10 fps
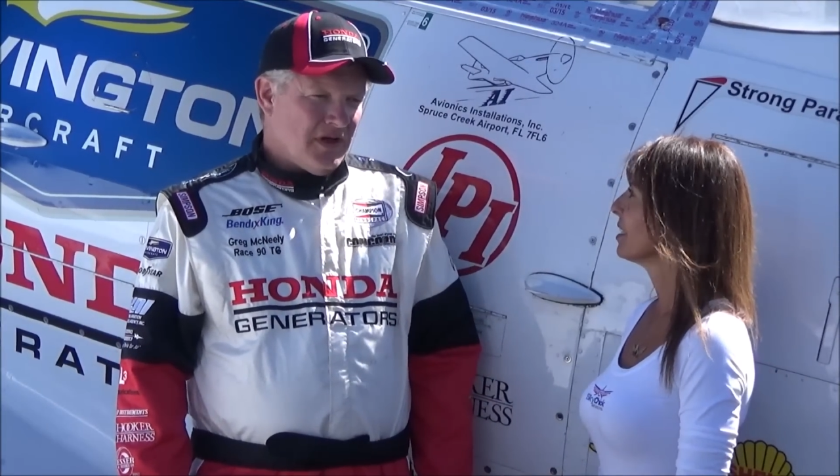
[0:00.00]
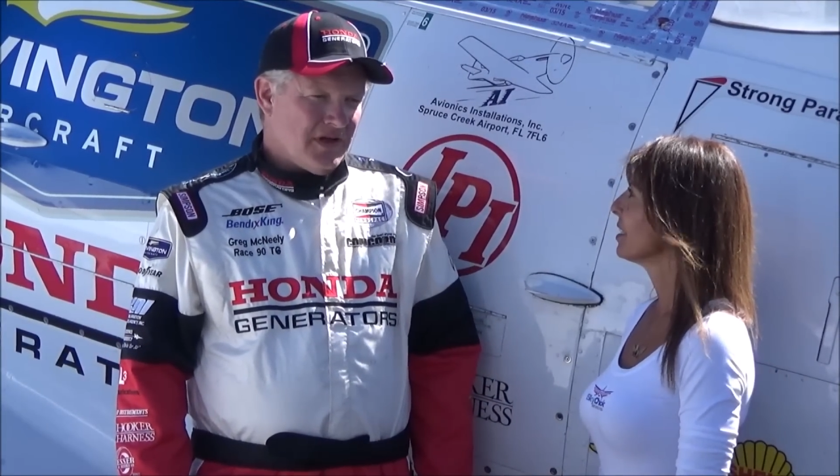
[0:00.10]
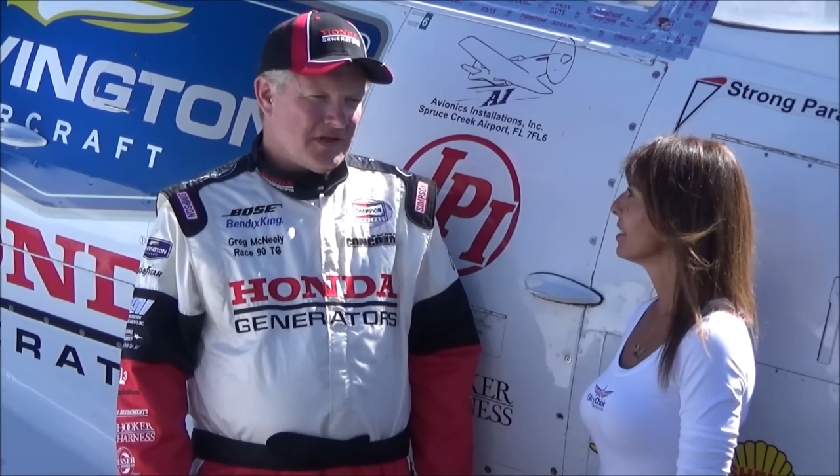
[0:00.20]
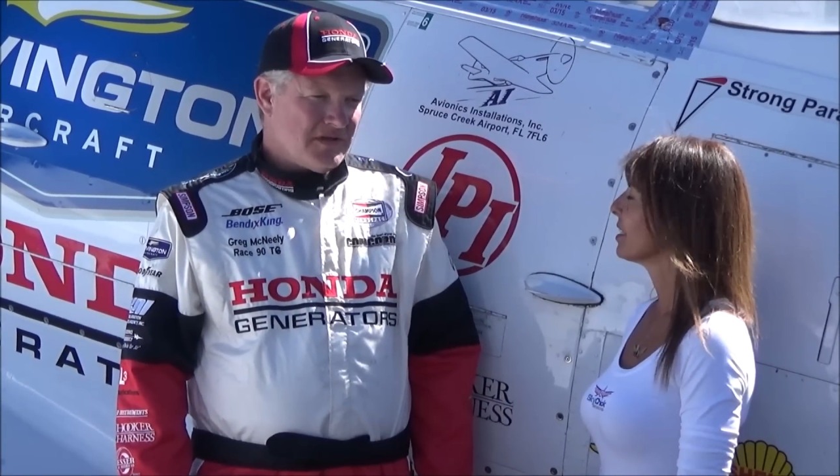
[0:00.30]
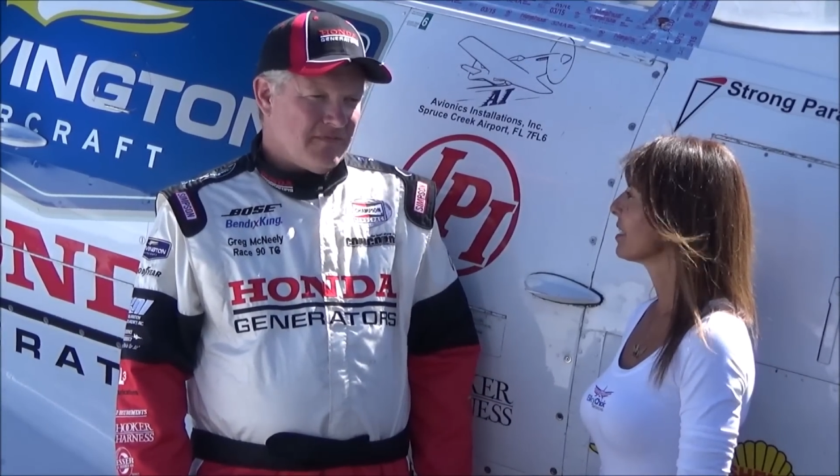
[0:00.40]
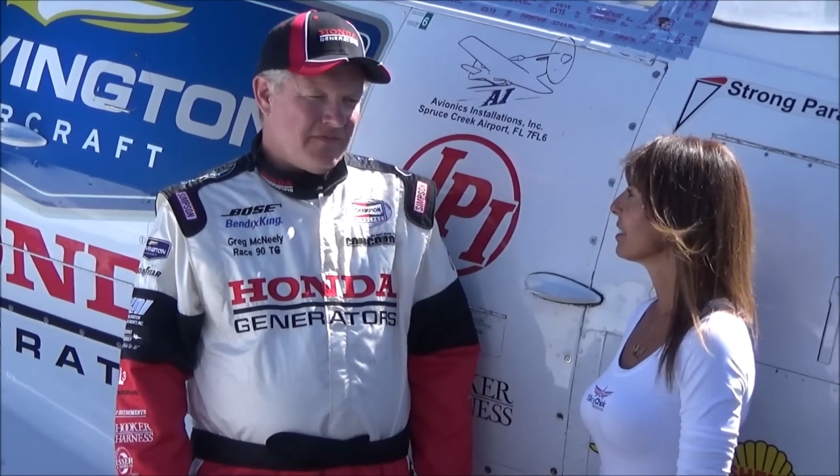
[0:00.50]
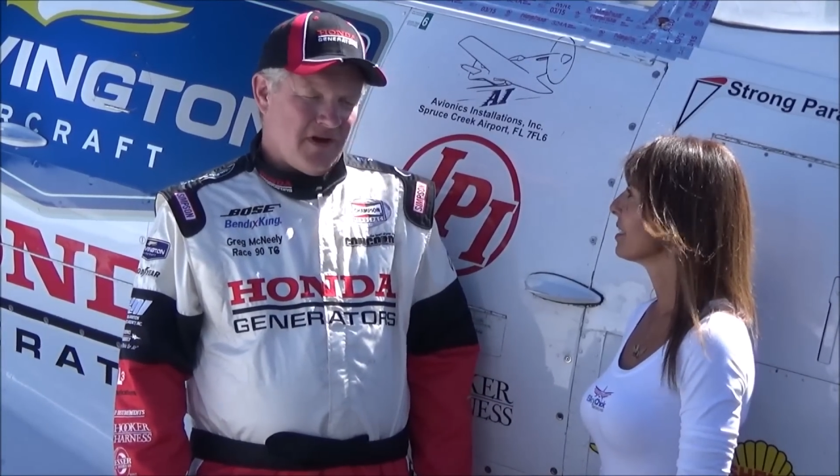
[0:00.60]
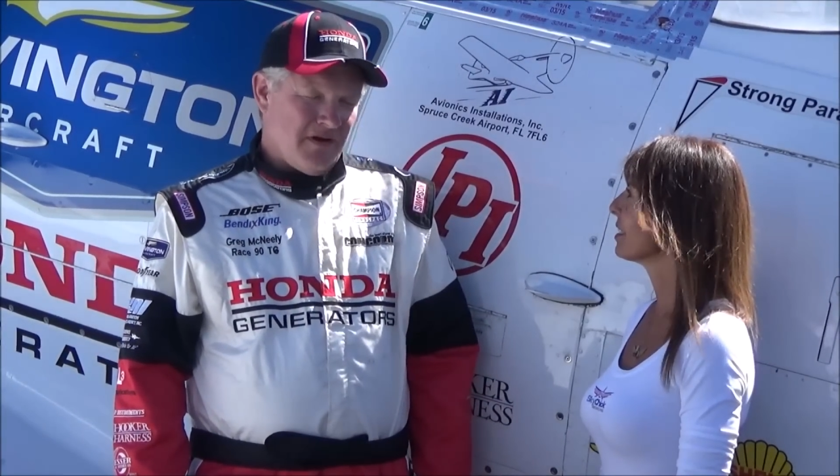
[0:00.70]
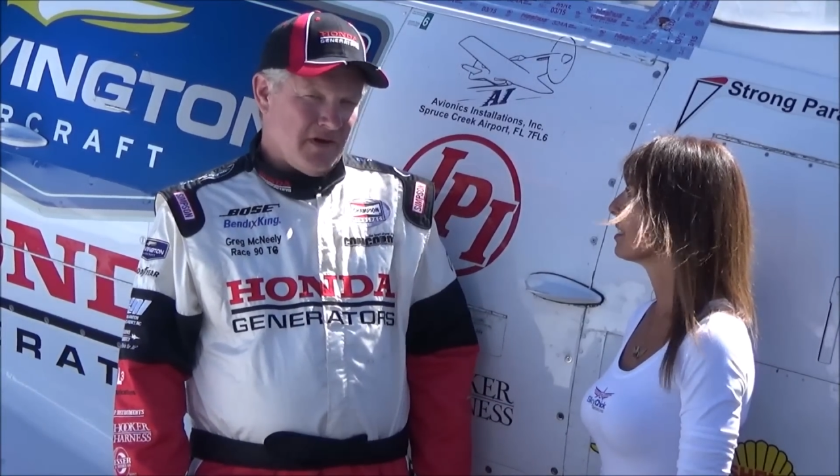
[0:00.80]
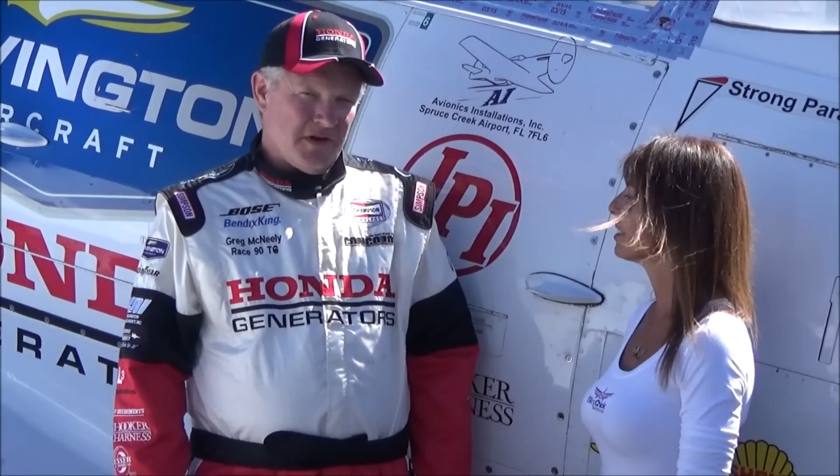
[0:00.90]
It's
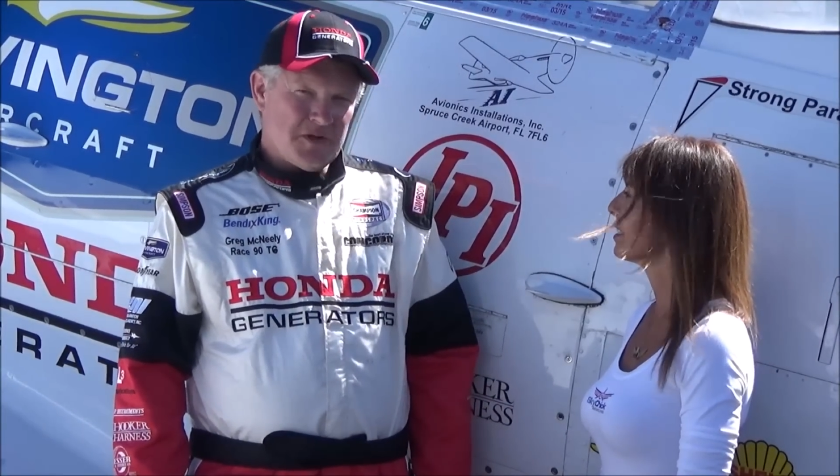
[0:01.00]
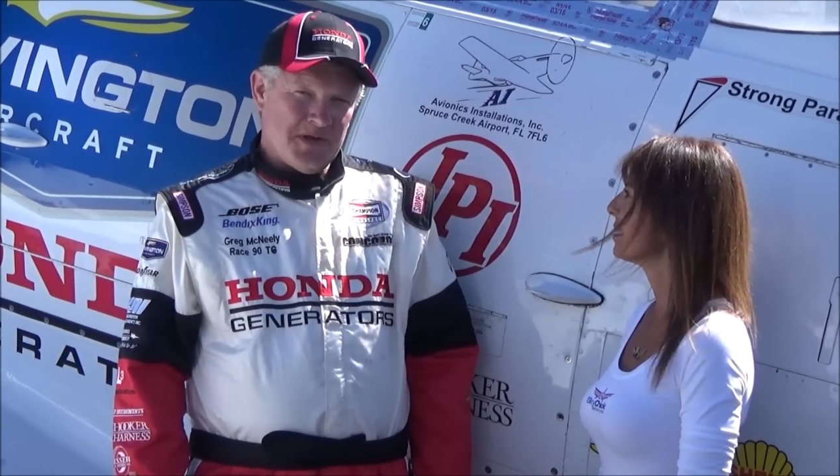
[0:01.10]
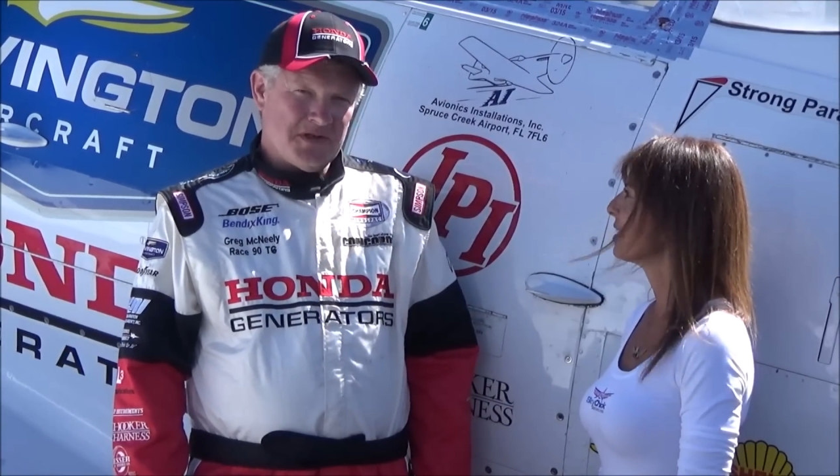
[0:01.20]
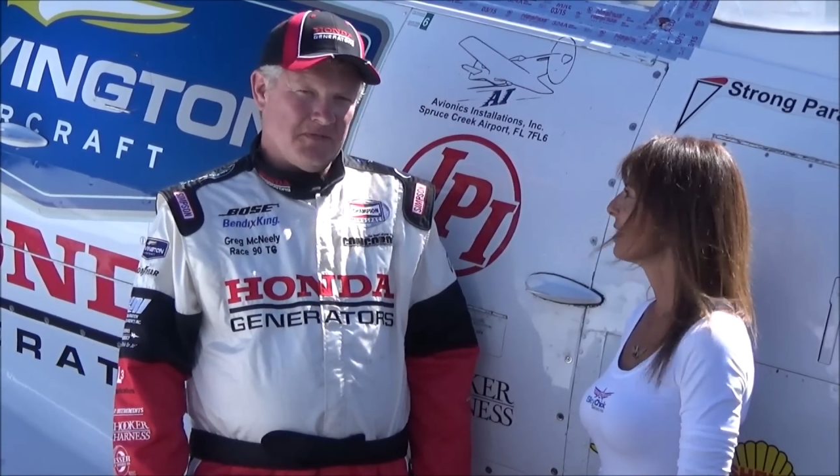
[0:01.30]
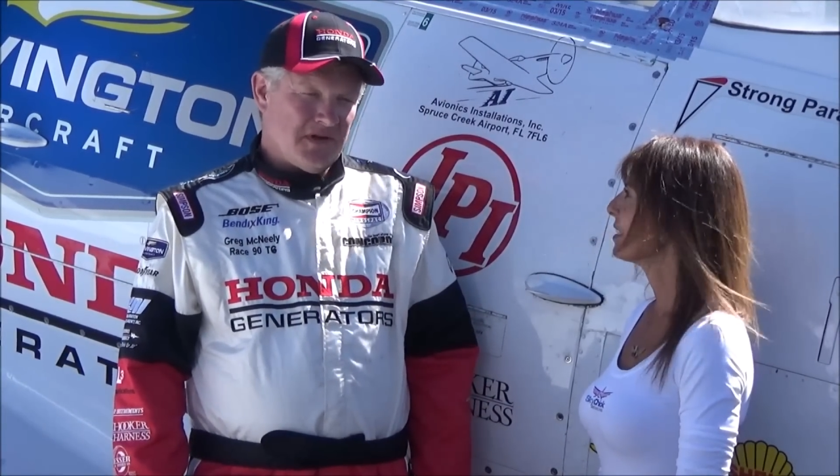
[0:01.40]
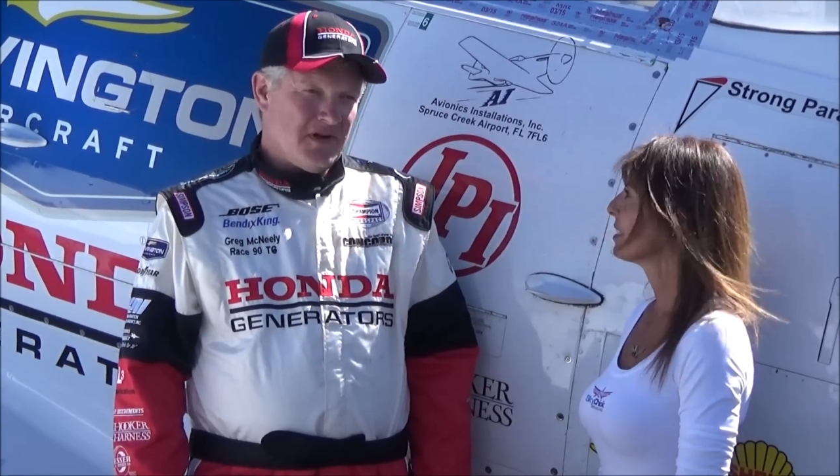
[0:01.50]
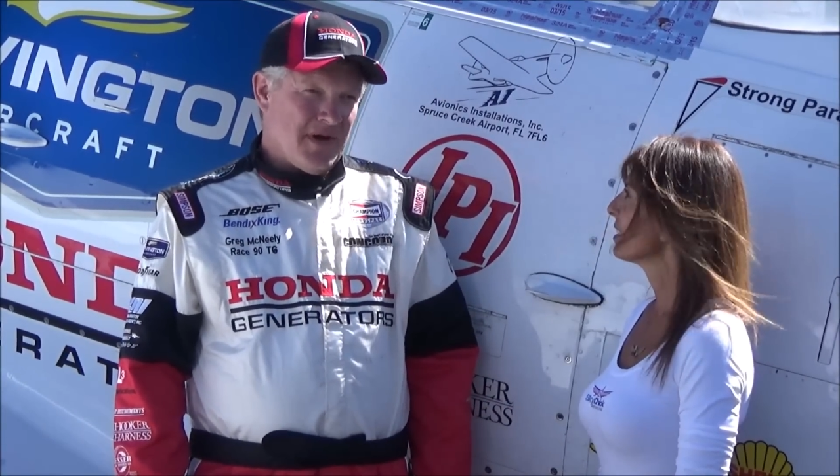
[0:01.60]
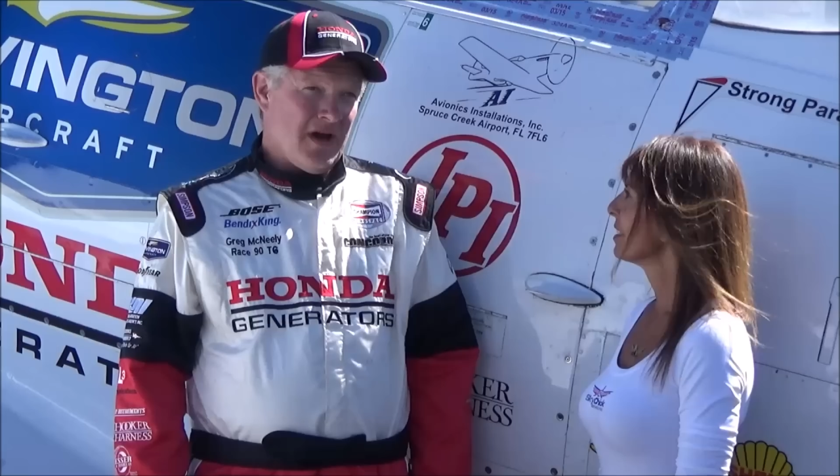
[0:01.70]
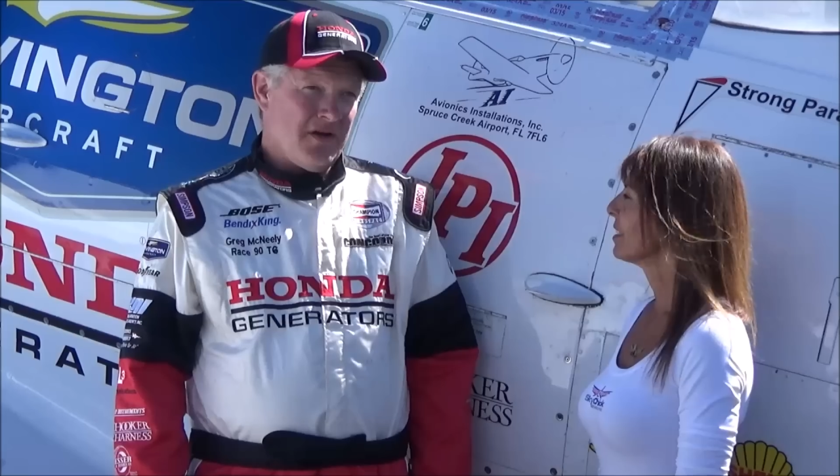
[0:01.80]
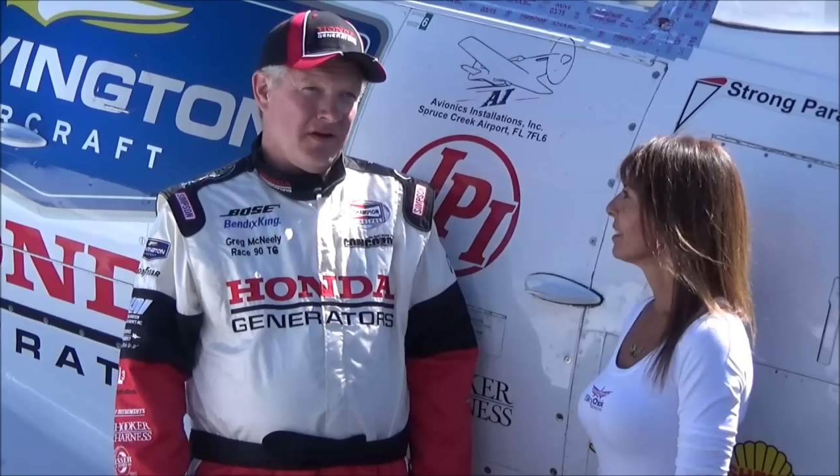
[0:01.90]
very, very expensive to come
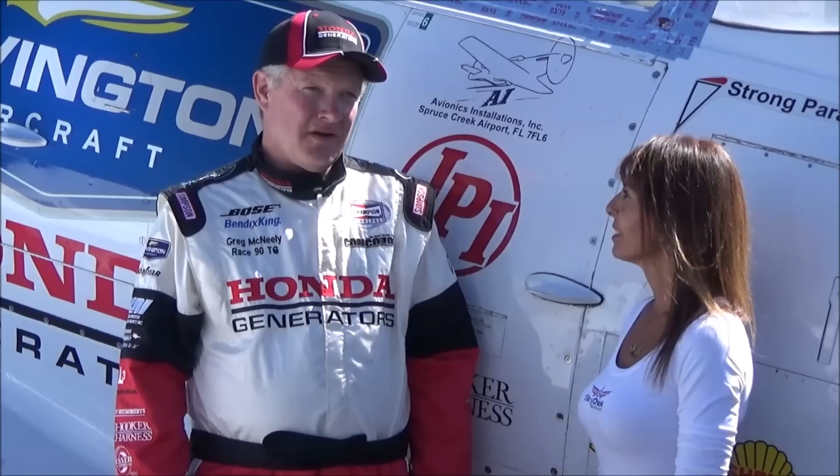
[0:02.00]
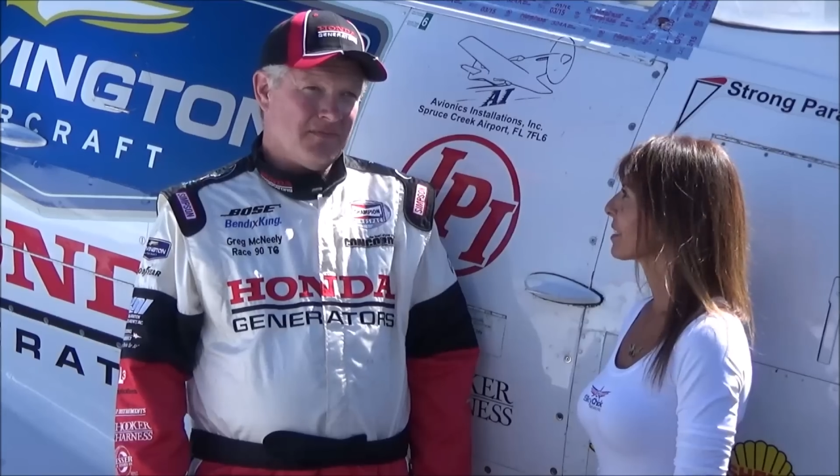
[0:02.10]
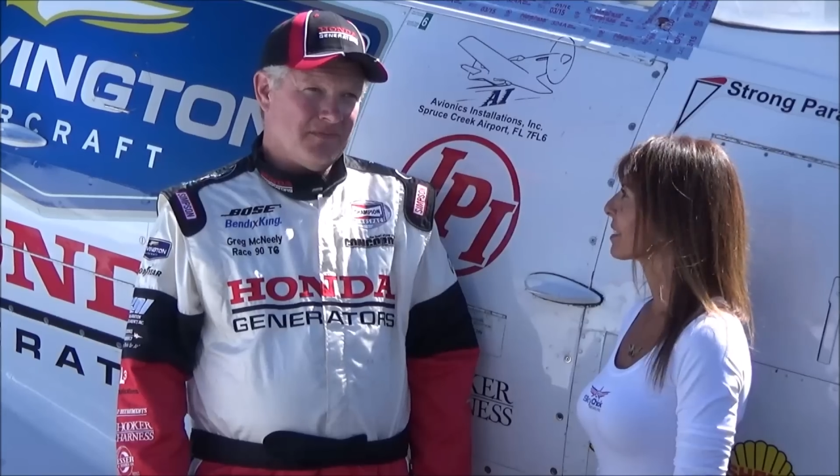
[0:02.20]
out here.